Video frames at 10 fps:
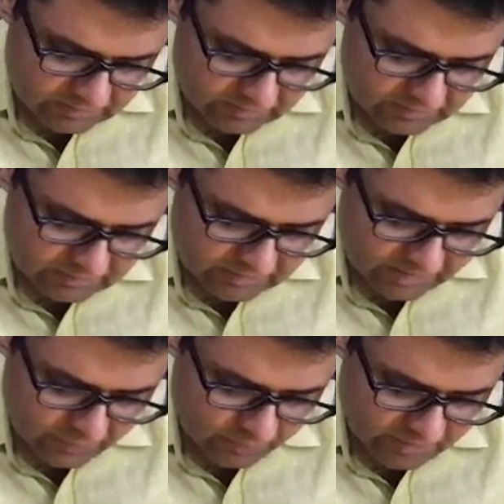
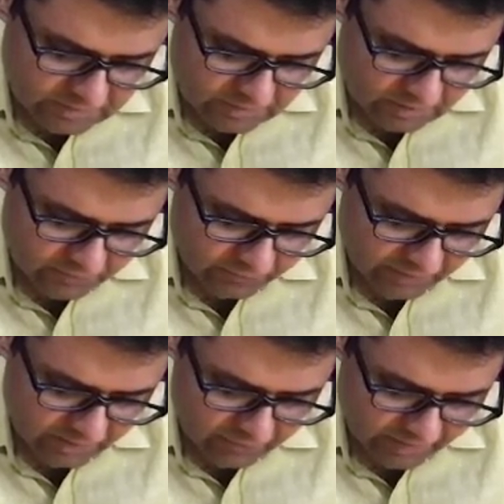sequence of
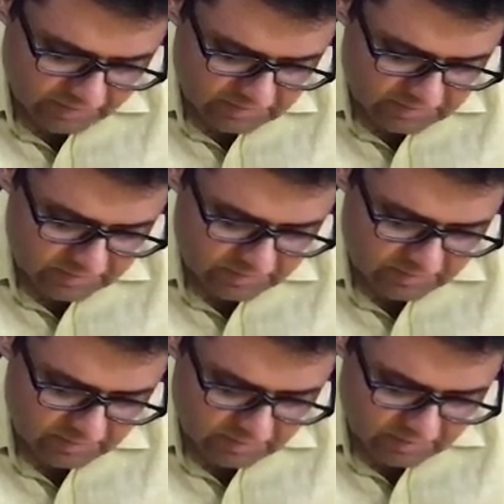events
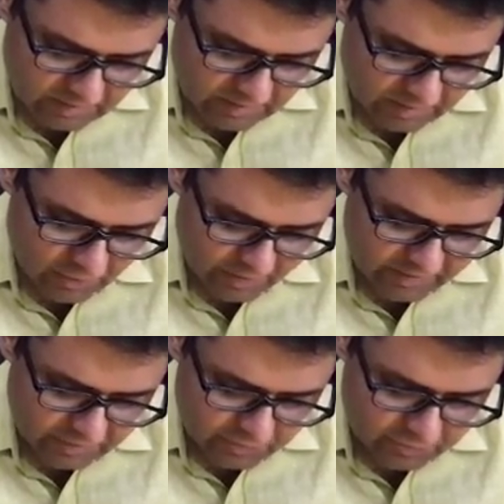
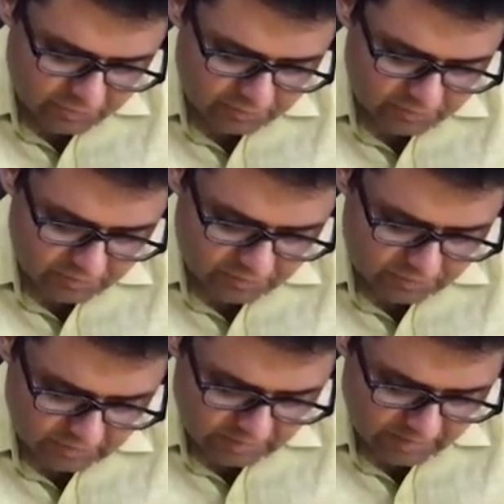according to the